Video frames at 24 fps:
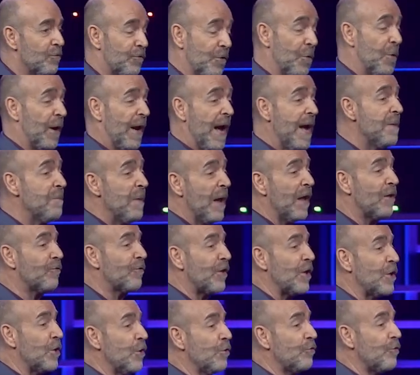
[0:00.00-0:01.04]
So what I'm
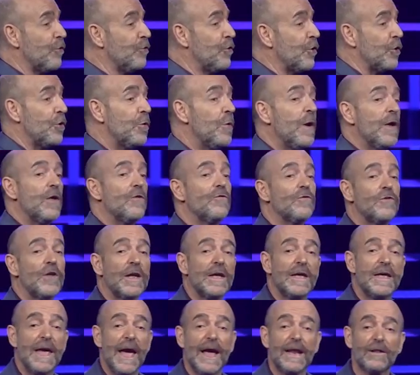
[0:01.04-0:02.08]
asking you to do is
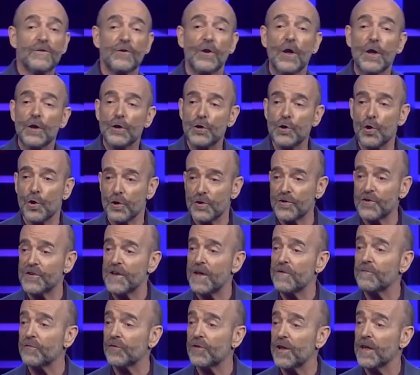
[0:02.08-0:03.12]
to get your
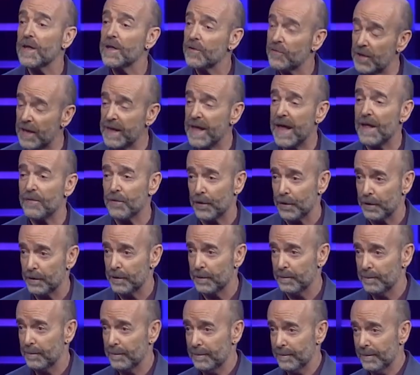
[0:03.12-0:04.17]
shift together.
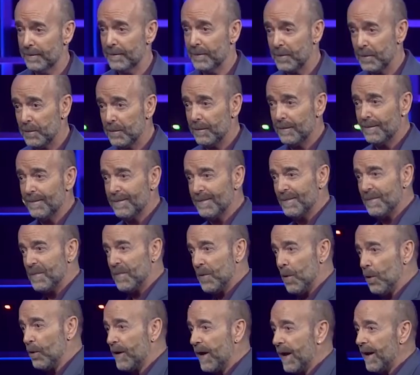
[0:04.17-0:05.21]

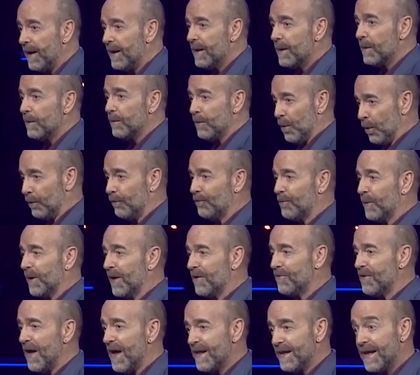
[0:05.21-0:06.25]
Okay? Notice what
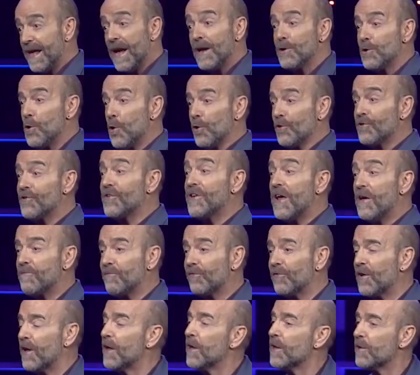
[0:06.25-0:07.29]
I said, get your
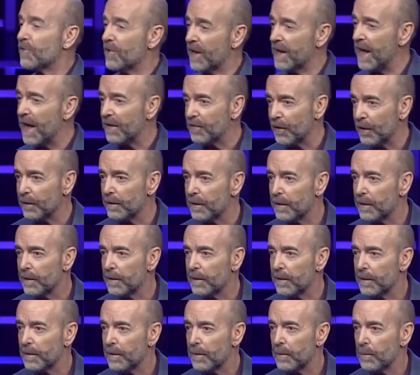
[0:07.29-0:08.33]
shift together.
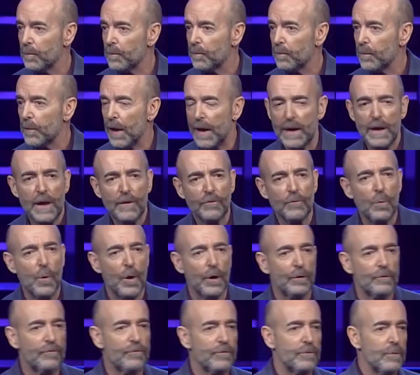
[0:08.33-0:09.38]
In other
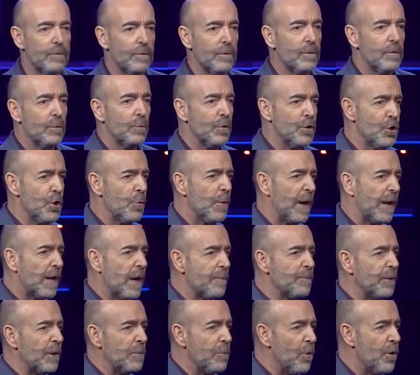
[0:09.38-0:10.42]
words, when you wake
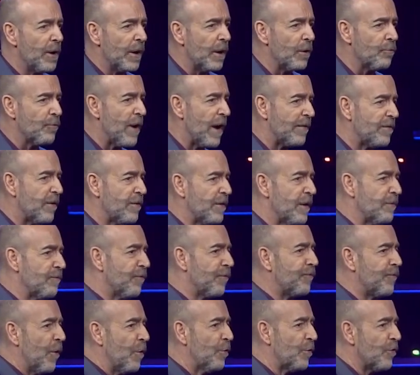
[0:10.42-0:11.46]
up in the morning, rather than
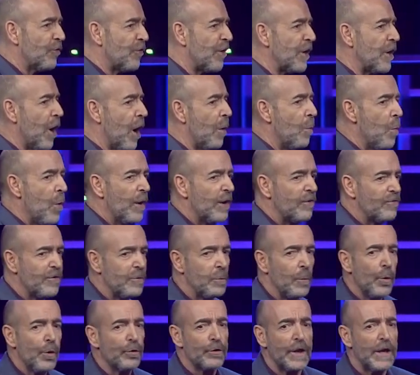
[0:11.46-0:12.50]
focusing on what
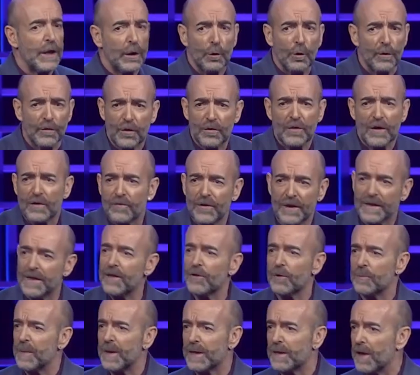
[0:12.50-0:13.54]
isn't working and all the things that
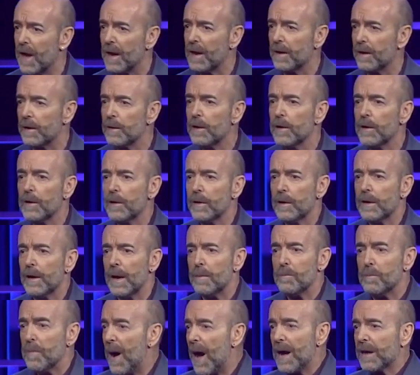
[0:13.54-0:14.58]
need to be done
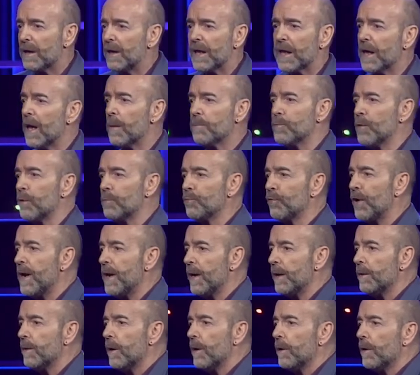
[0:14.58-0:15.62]
and boggling up your
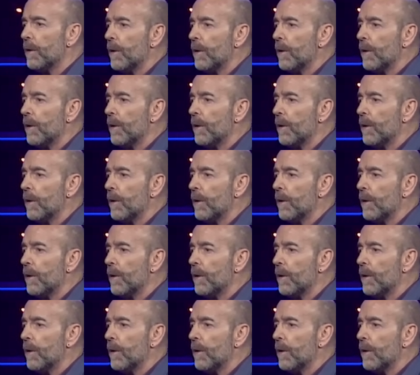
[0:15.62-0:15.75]
brain,